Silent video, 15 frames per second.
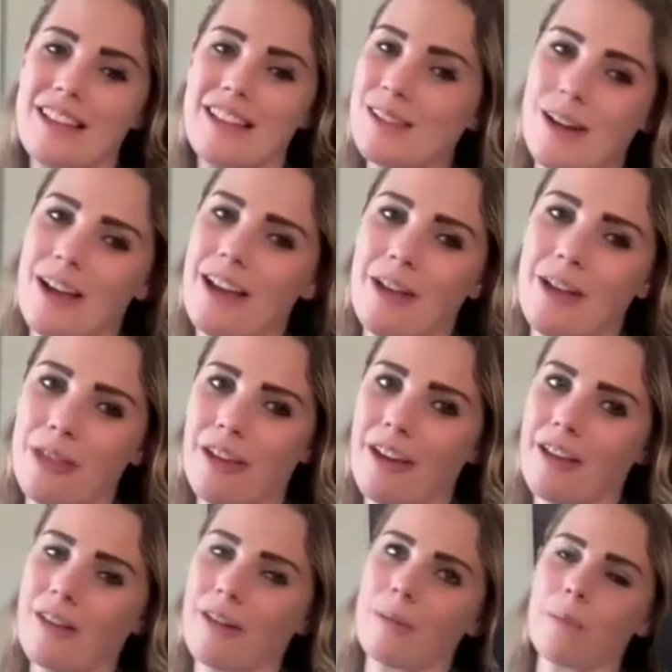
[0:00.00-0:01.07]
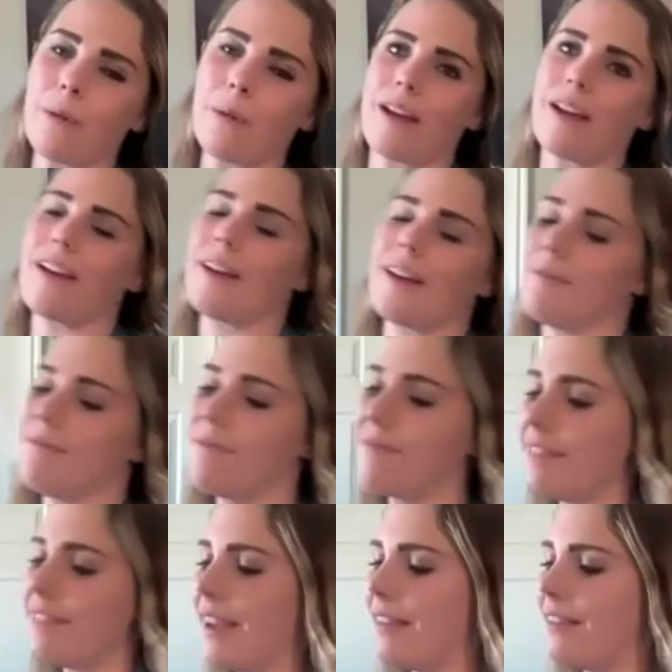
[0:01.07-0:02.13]
that's not healthy either. But um
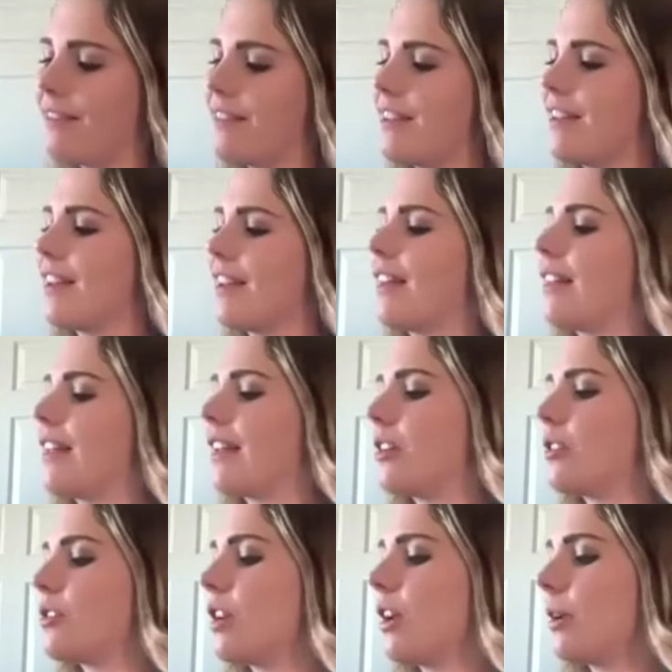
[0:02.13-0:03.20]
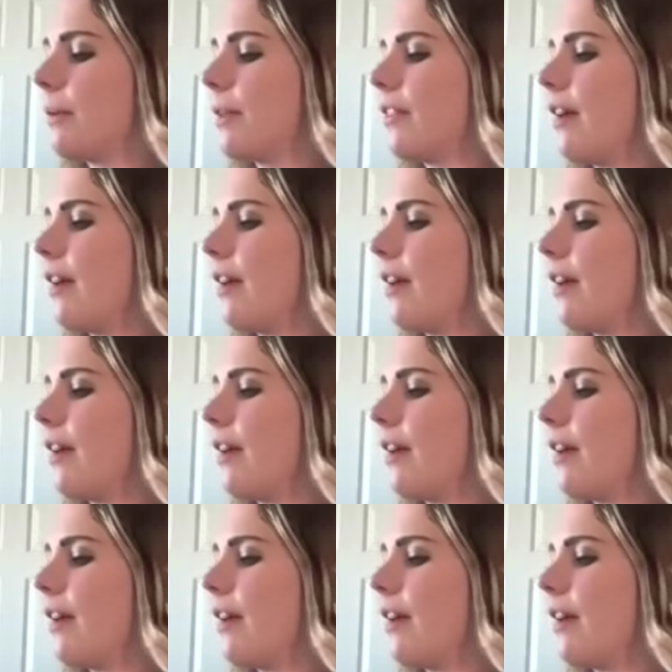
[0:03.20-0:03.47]
yeah, I like you to talk about